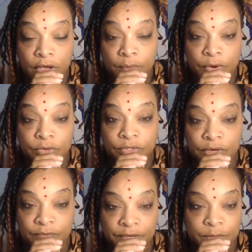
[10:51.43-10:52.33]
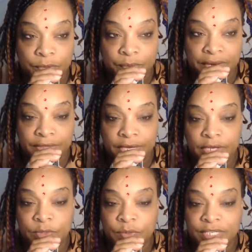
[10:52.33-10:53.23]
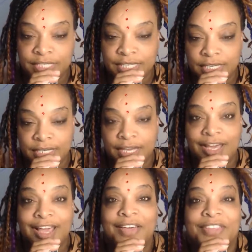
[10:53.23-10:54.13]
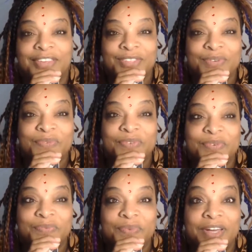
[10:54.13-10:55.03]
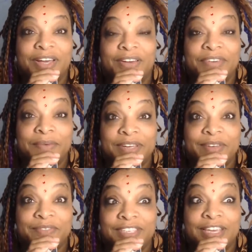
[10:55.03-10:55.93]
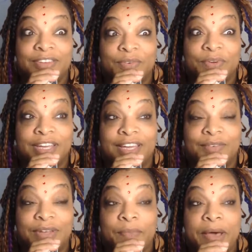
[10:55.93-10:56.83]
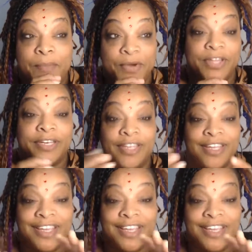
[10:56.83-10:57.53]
post it on Facebook, but I think I just want to see how the YouTube group family comes together when I pop on.